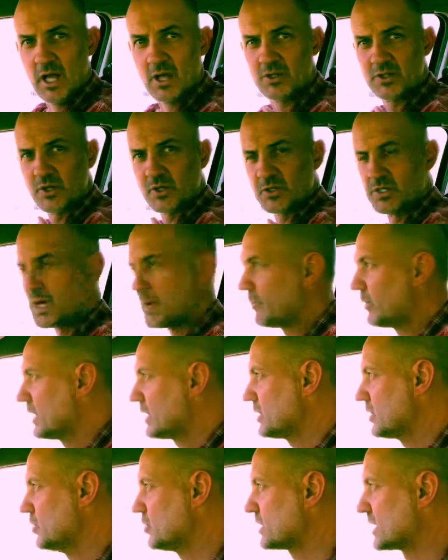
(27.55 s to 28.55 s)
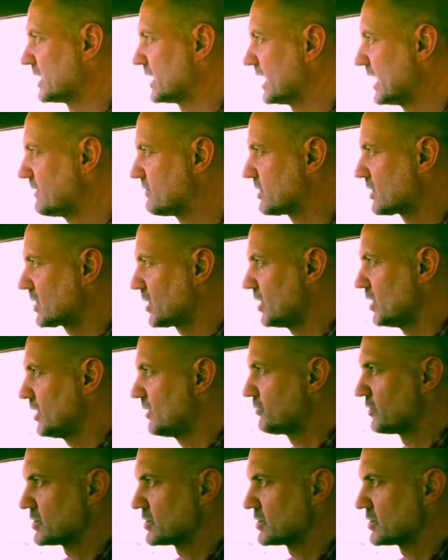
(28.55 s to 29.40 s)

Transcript: So someone who can leave the curb,